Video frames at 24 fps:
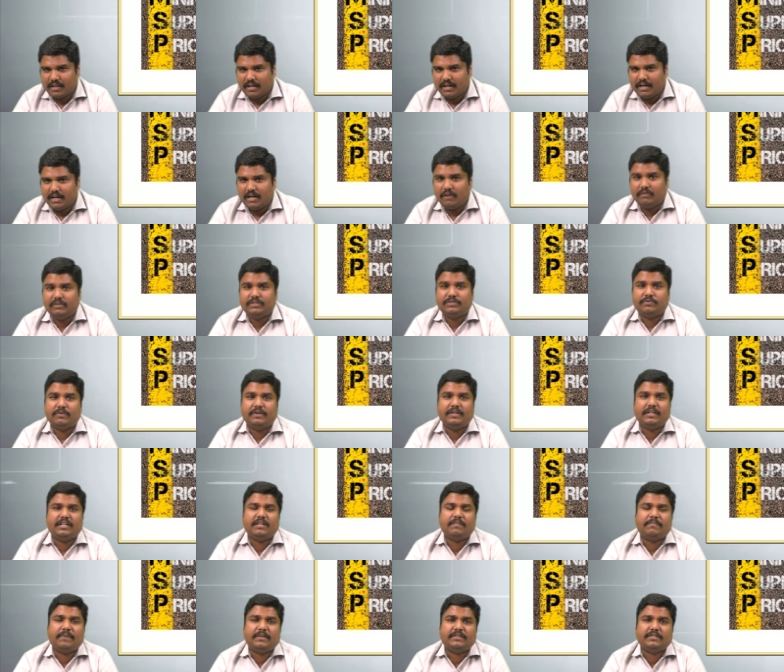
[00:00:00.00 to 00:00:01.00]
Now this 20
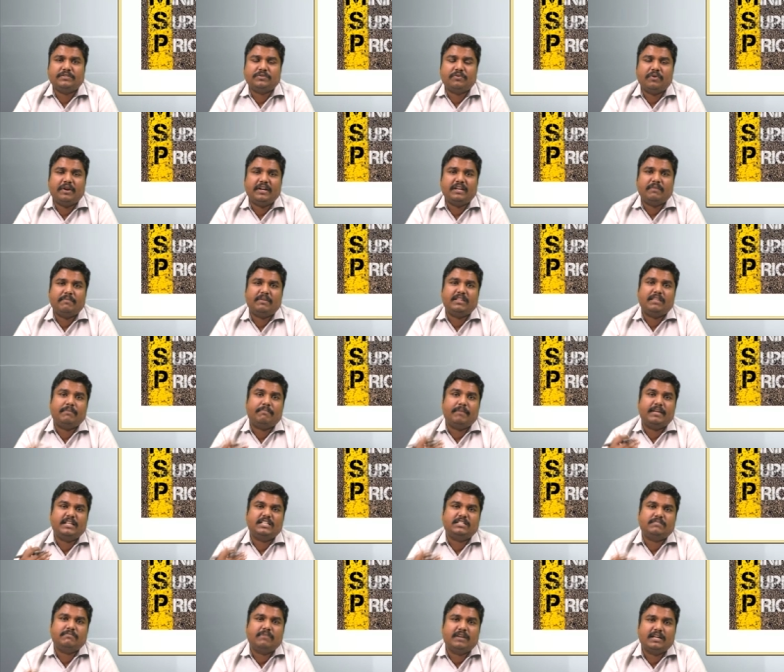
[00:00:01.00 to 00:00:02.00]
rupees is going to be the
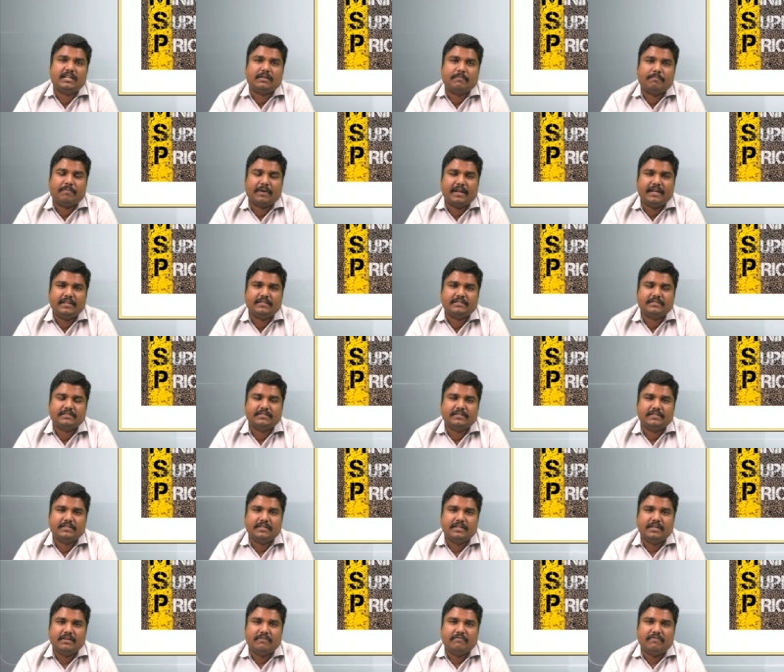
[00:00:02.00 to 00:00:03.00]
benchmark price
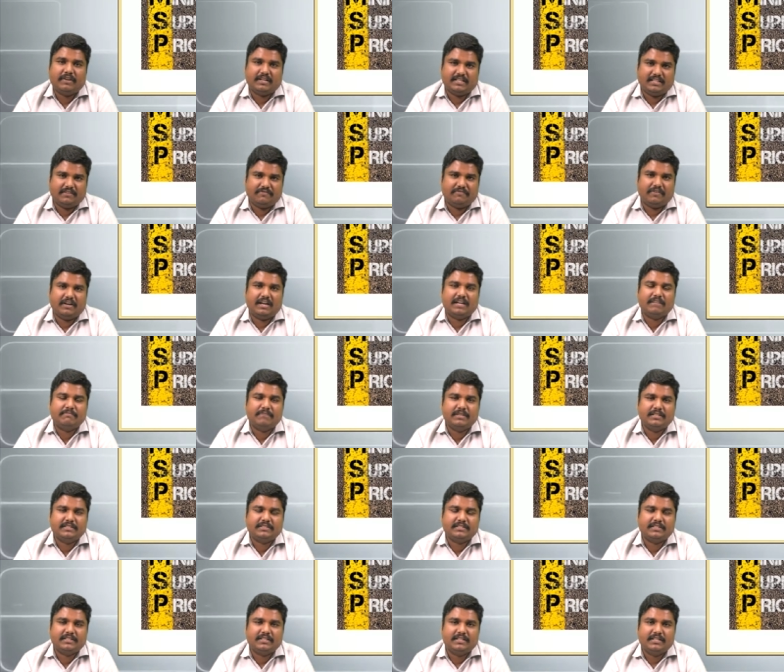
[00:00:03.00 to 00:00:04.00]
for the
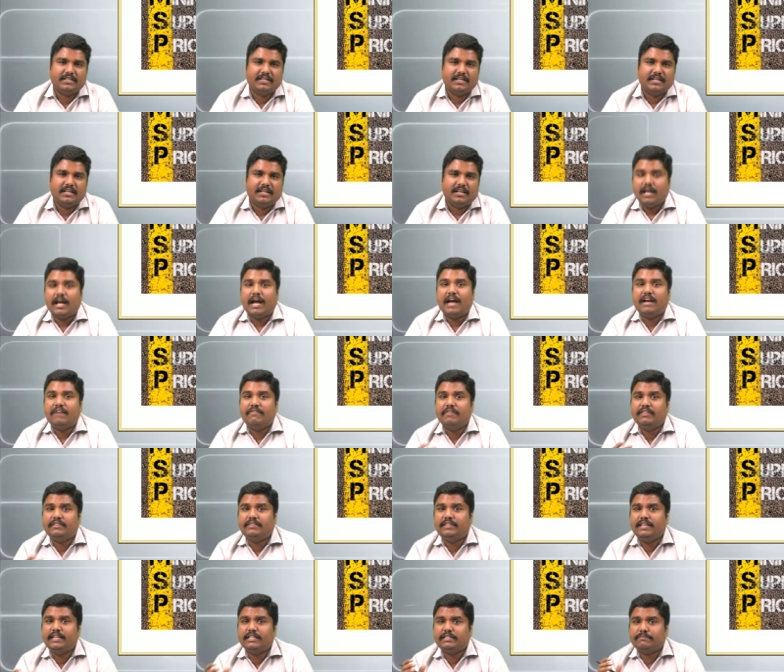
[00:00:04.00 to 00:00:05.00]
farmers and
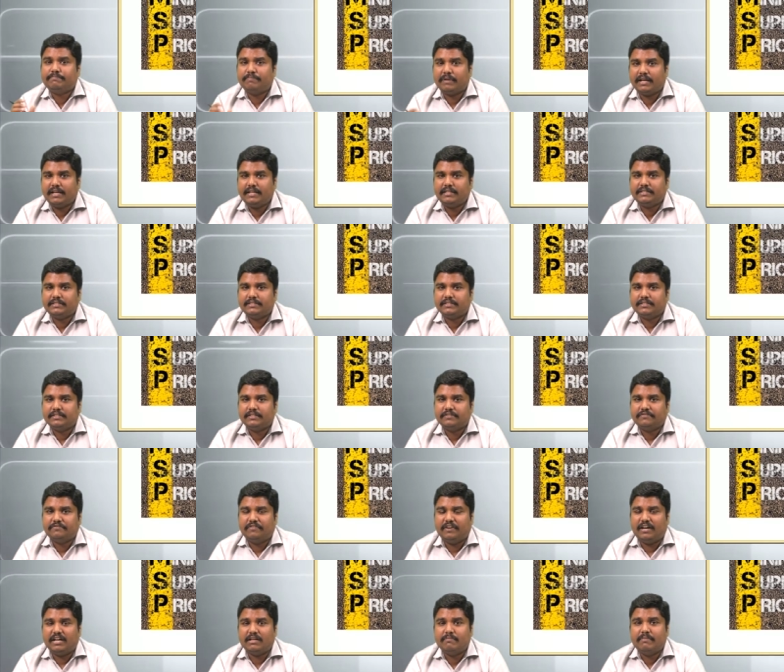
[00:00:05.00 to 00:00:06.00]
with this price
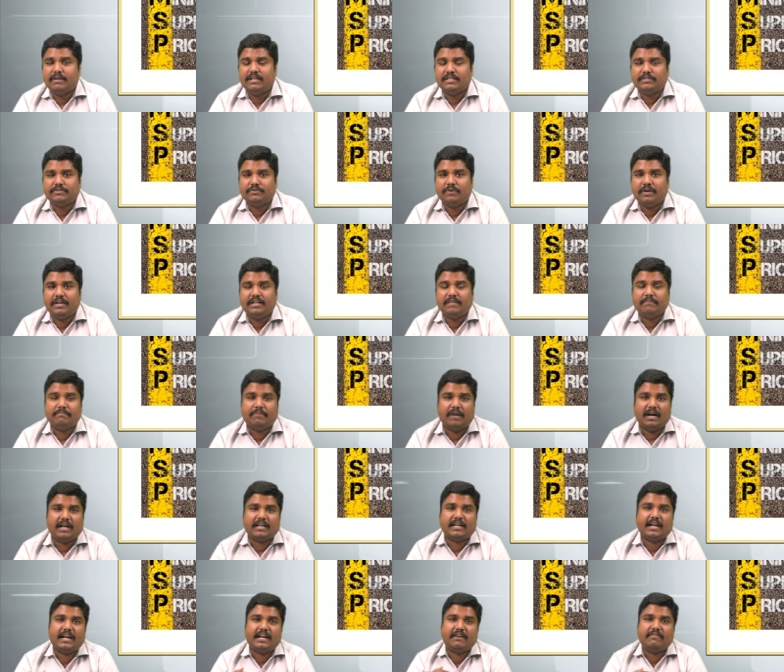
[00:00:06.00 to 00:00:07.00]
farmer is going to
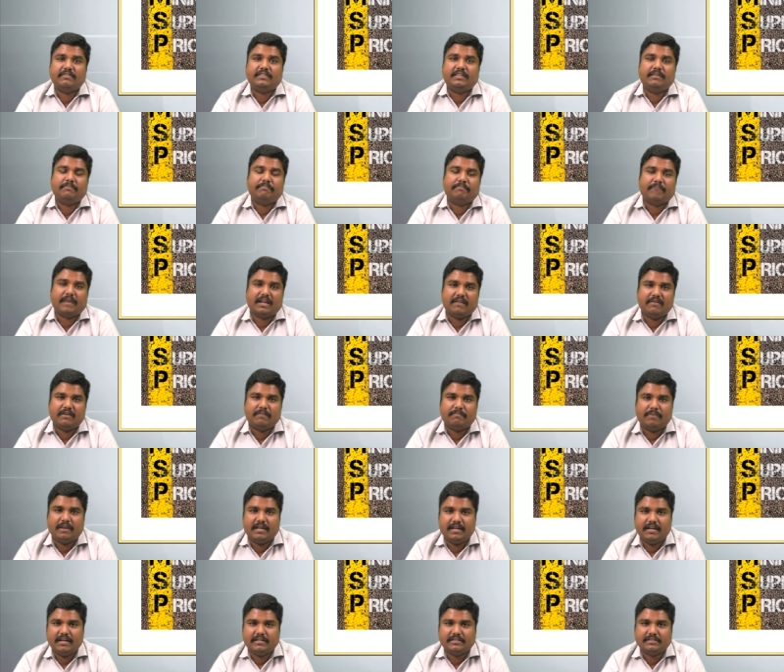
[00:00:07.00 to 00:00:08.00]
bargain with the private
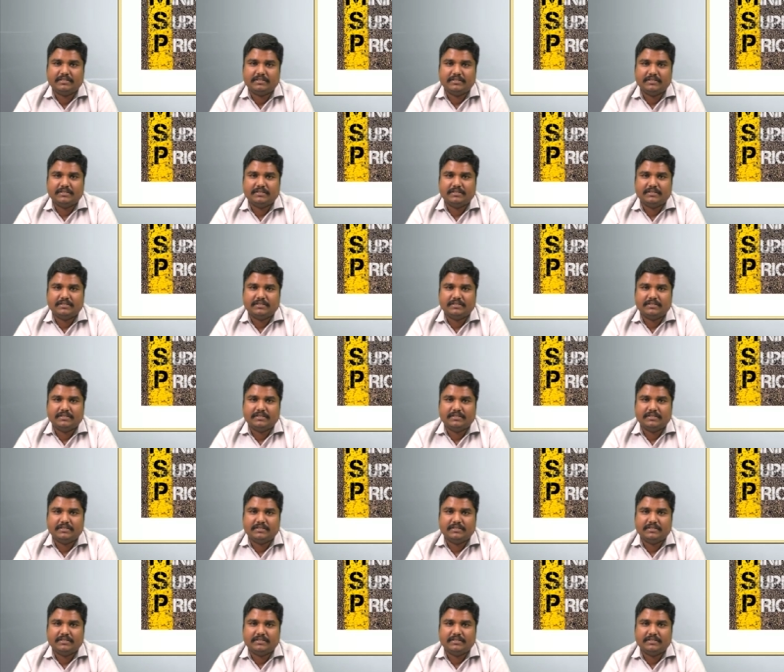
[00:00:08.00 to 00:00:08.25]
players.